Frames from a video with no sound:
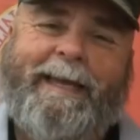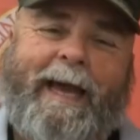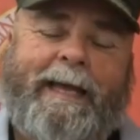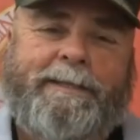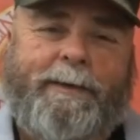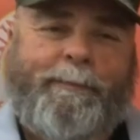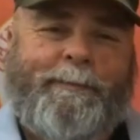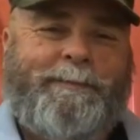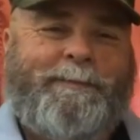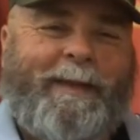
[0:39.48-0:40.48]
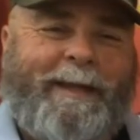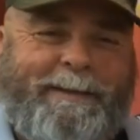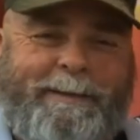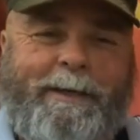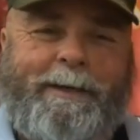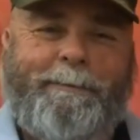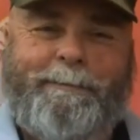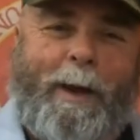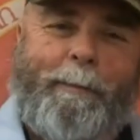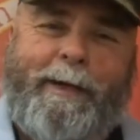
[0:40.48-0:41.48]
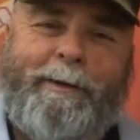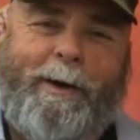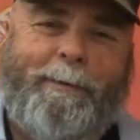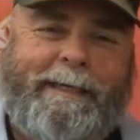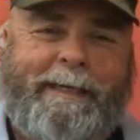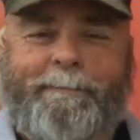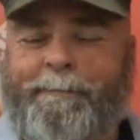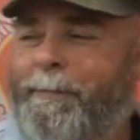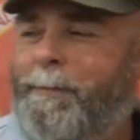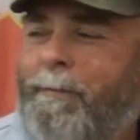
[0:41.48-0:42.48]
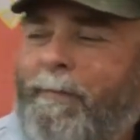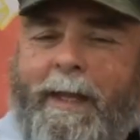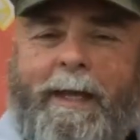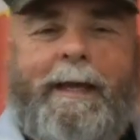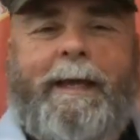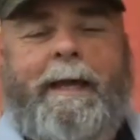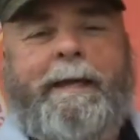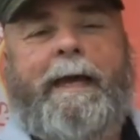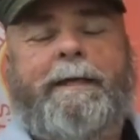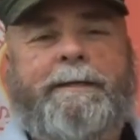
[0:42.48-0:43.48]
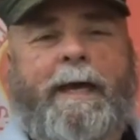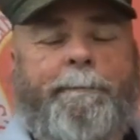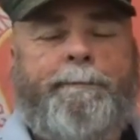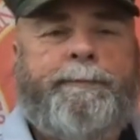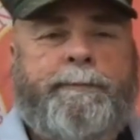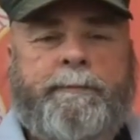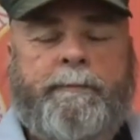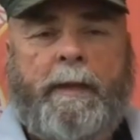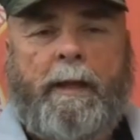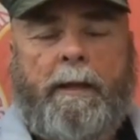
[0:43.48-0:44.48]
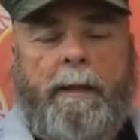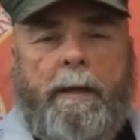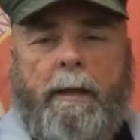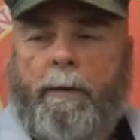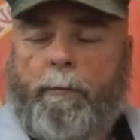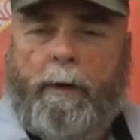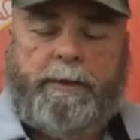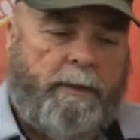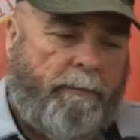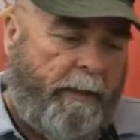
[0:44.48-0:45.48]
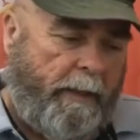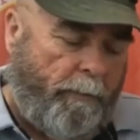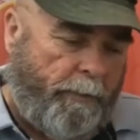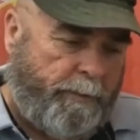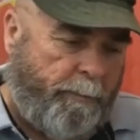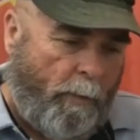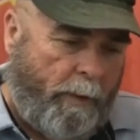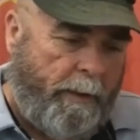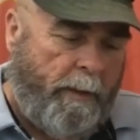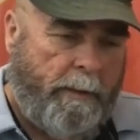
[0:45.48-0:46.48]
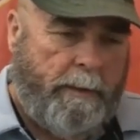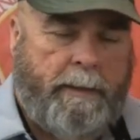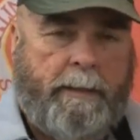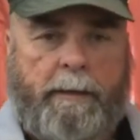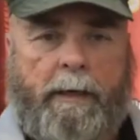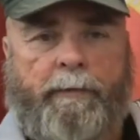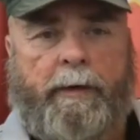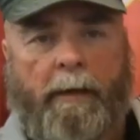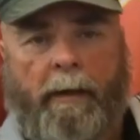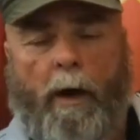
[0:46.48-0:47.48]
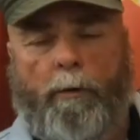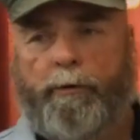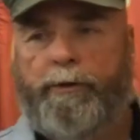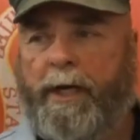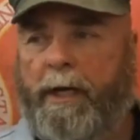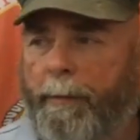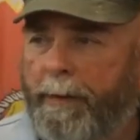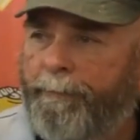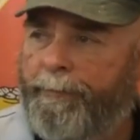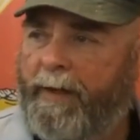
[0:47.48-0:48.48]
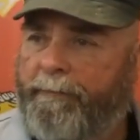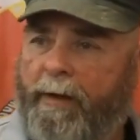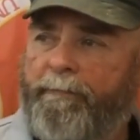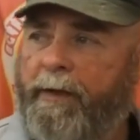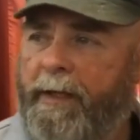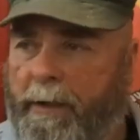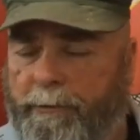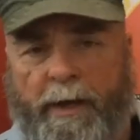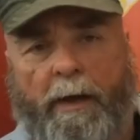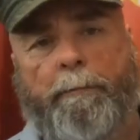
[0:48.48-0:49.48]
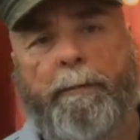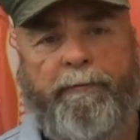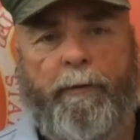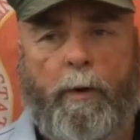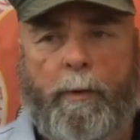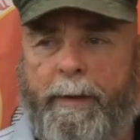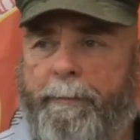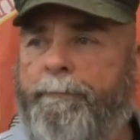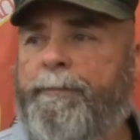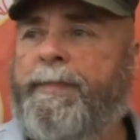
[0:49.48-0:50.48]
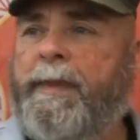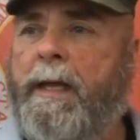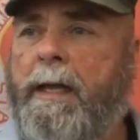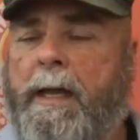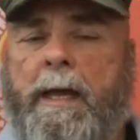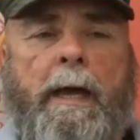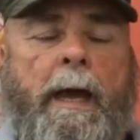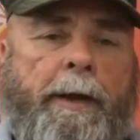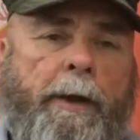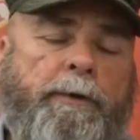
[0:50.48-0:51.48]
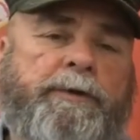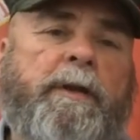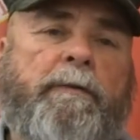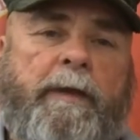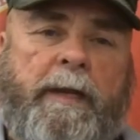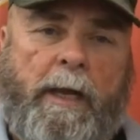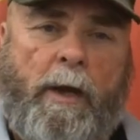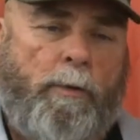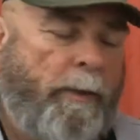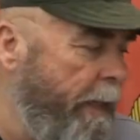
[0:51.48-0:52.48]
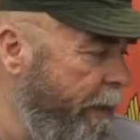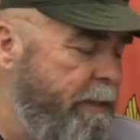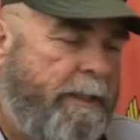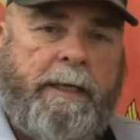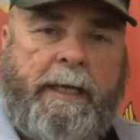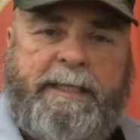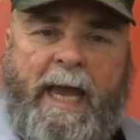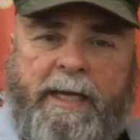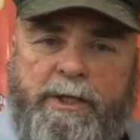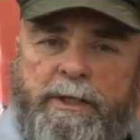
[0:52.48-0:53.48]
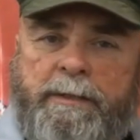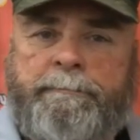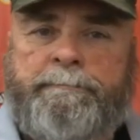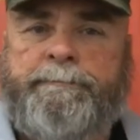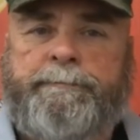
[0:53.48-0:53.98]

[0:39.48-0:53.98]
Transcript: Guys, I'll be here all week. Hey guys, watching a video this morning of an older gentleman. I've done videos on him before, but I noticed in the video that he's aging,